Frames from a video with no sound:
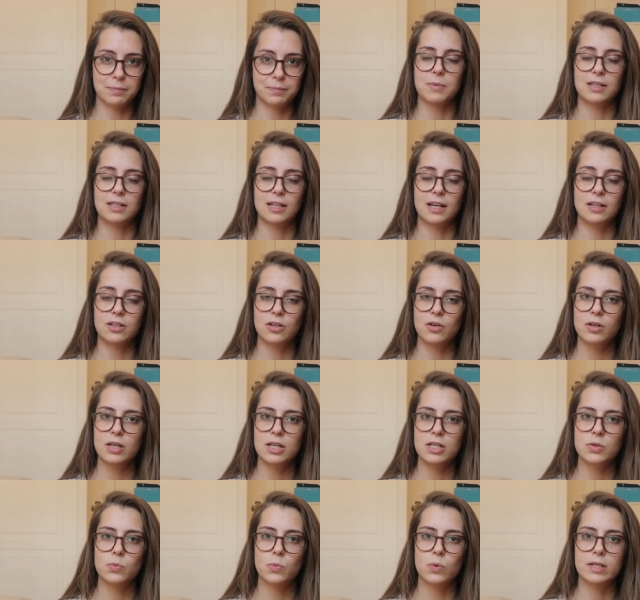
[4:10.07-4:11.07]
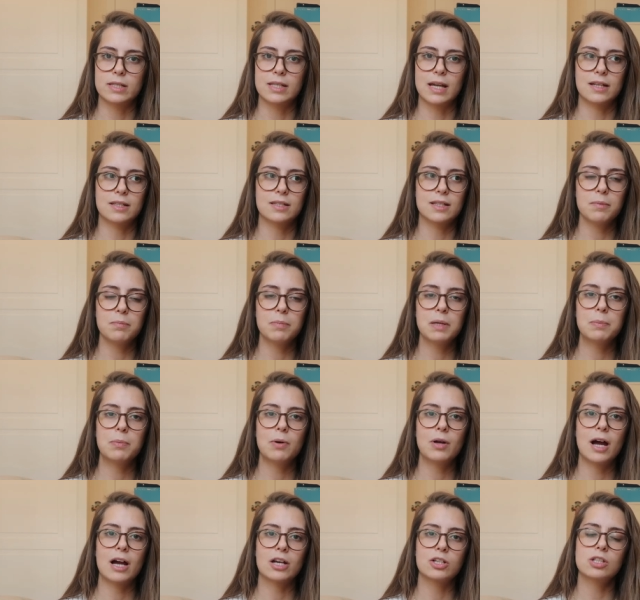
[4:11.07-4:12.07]
Something that I noticed was that some
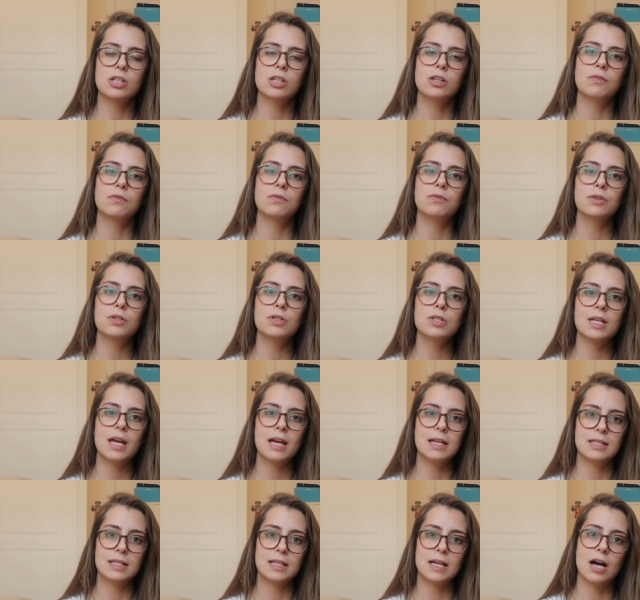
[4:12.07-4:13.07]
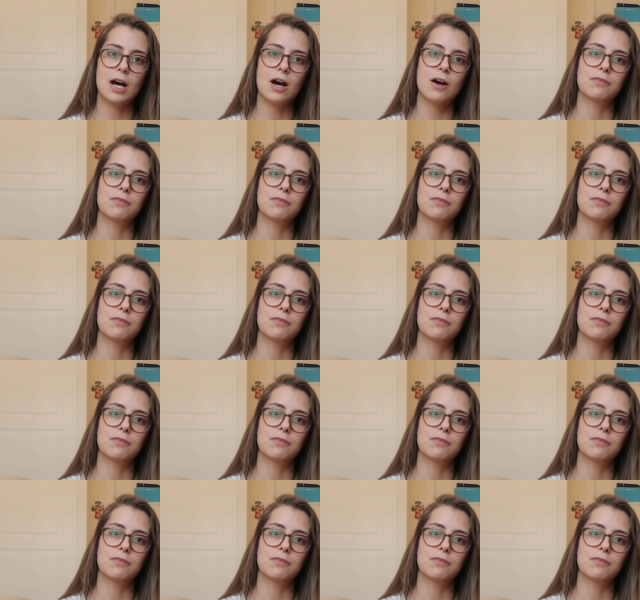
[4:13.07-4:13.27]
people actually confuse the idea